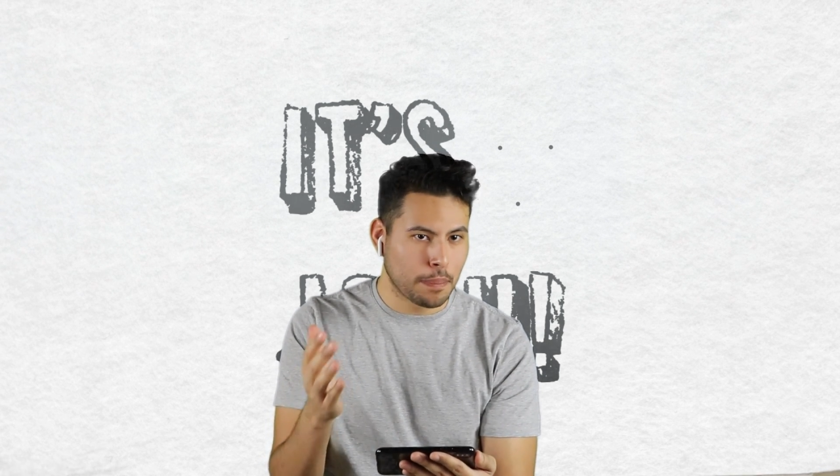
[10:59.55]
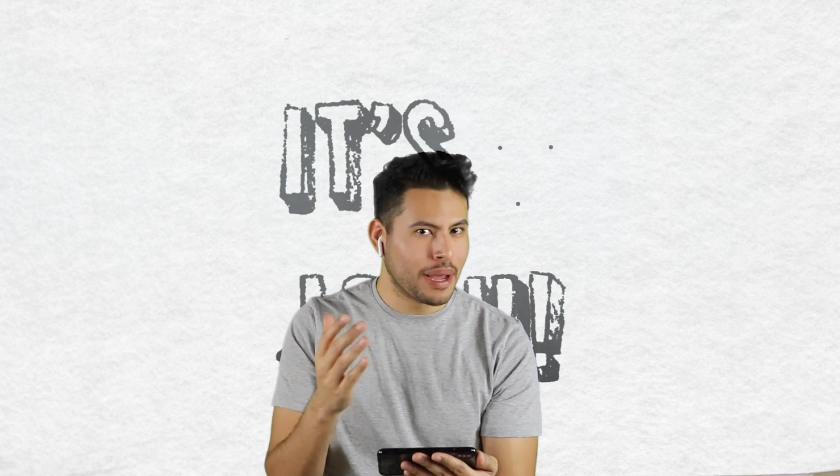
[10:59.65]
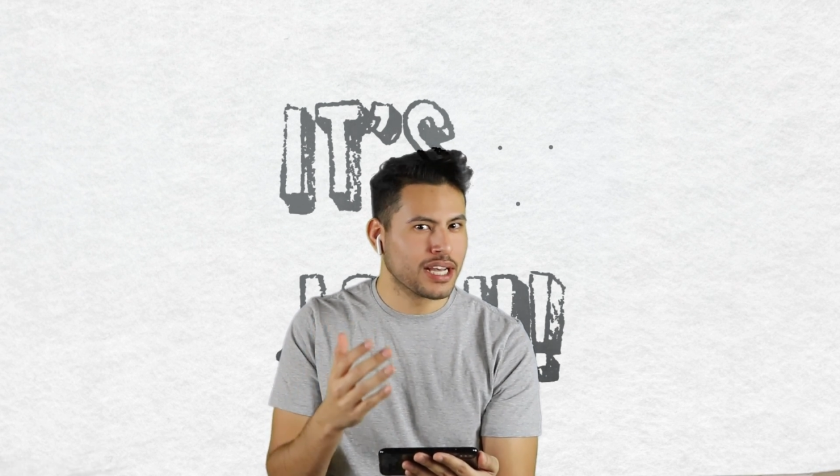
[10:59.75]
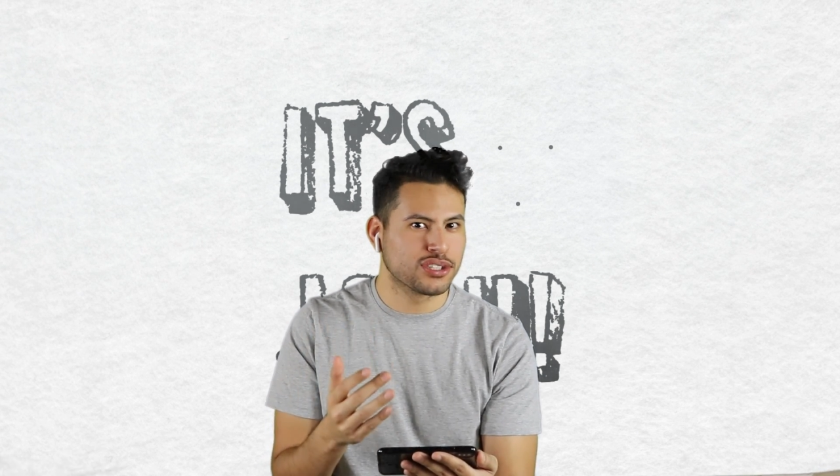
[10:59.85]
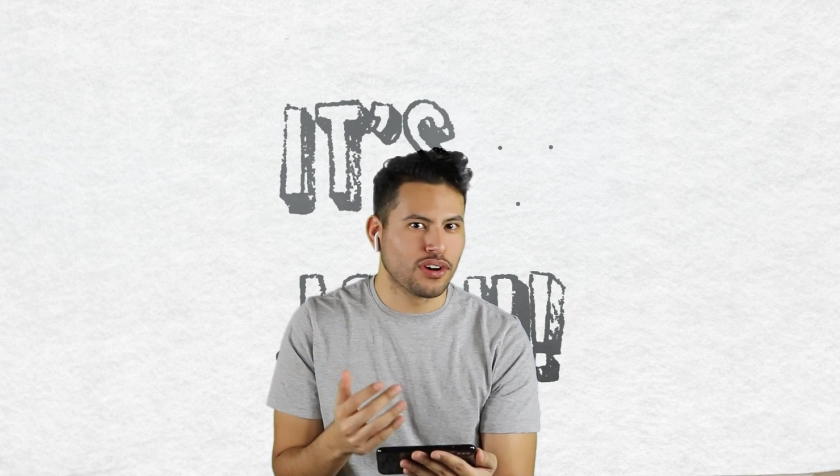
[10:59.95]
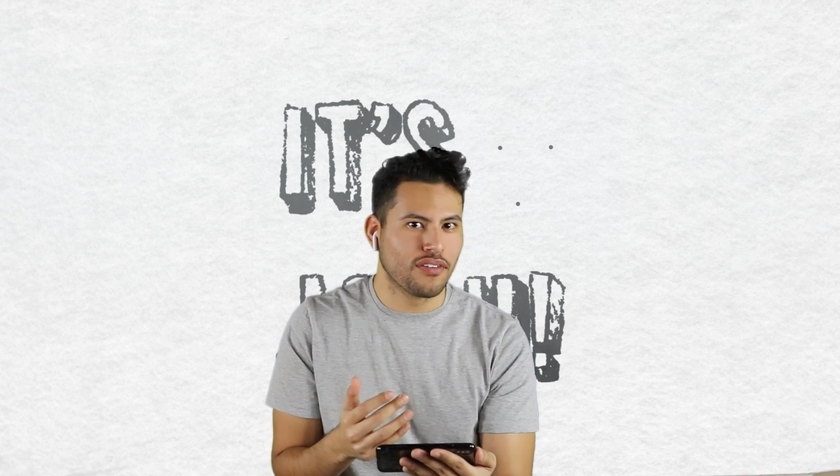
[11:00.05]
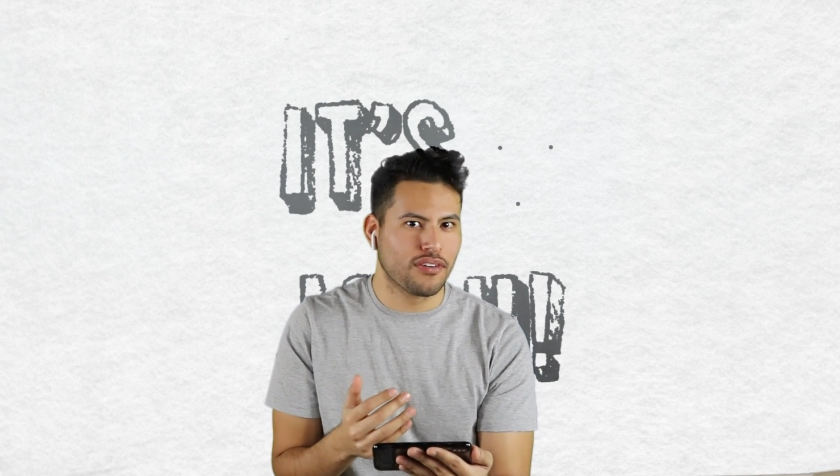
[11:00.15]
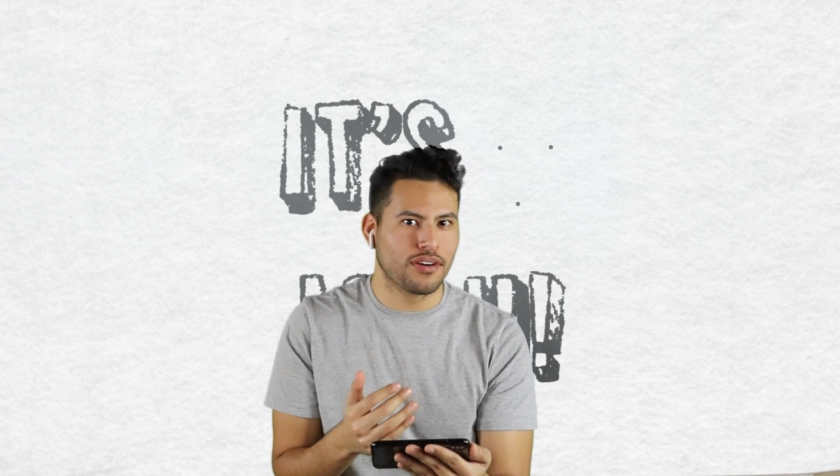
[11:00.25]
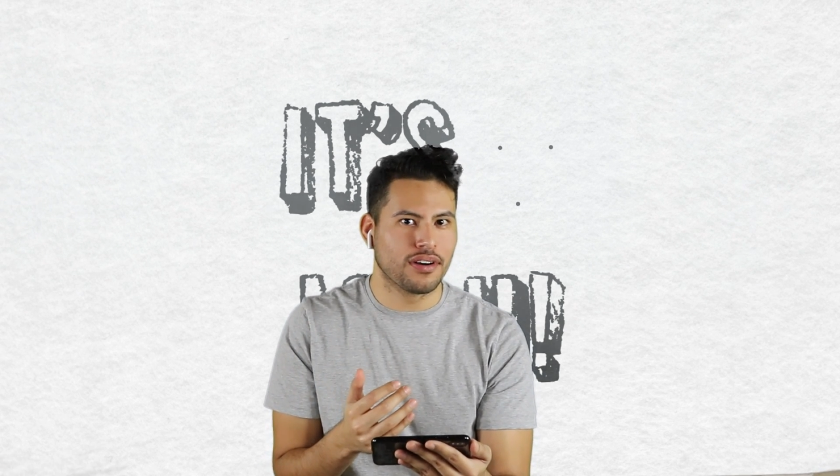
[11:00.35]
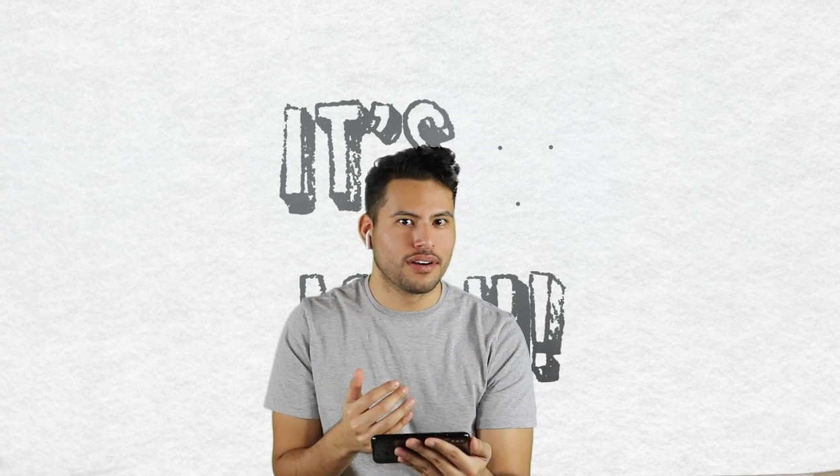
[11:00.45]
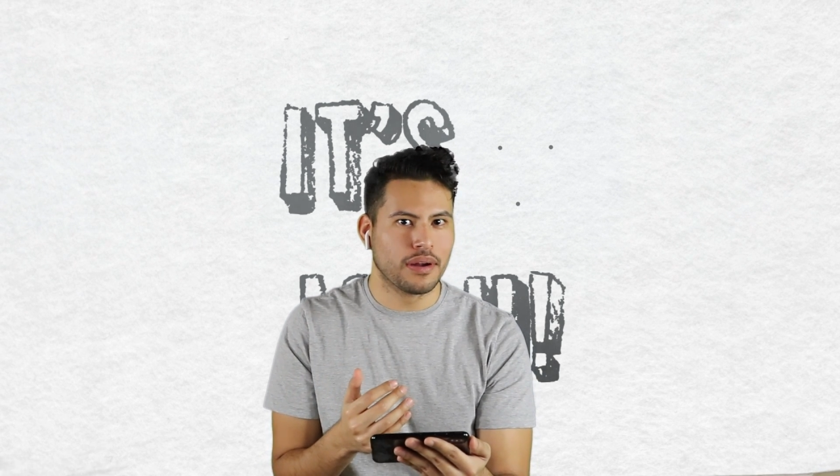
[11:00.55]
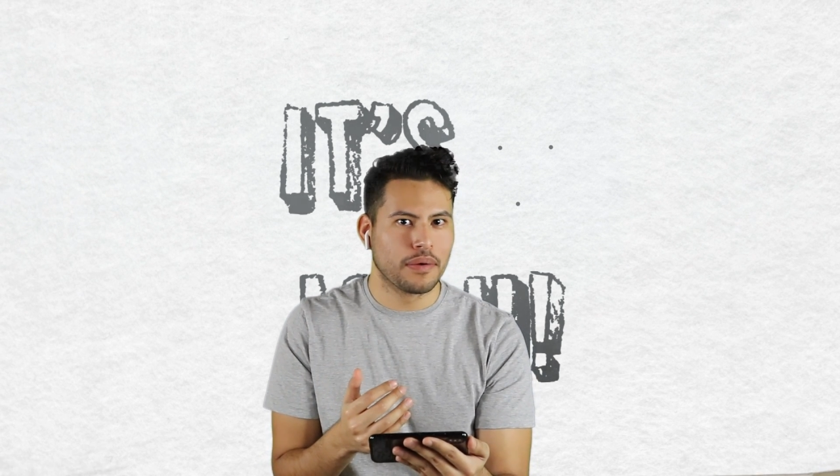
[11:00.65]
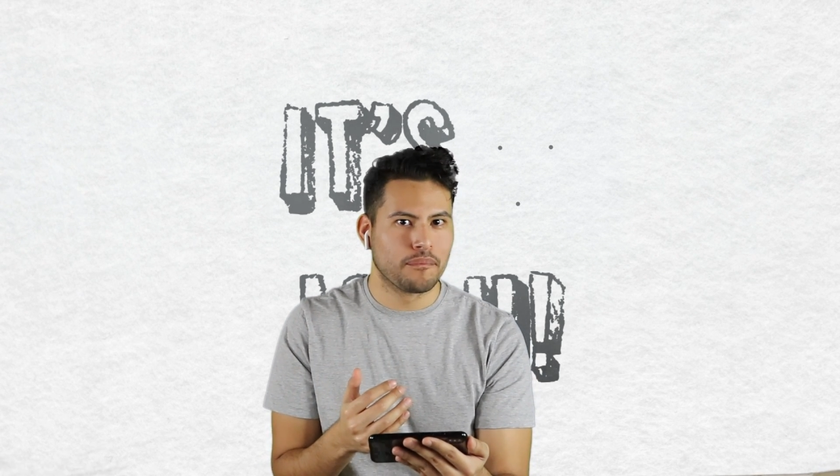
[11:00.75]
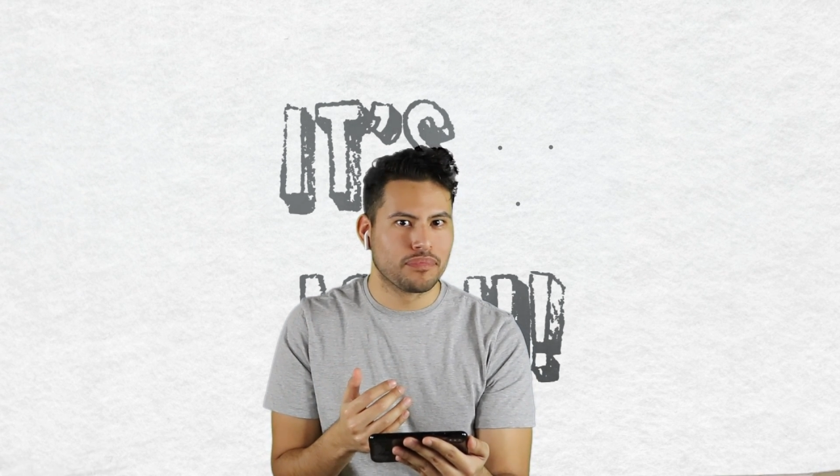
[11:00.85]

the Passover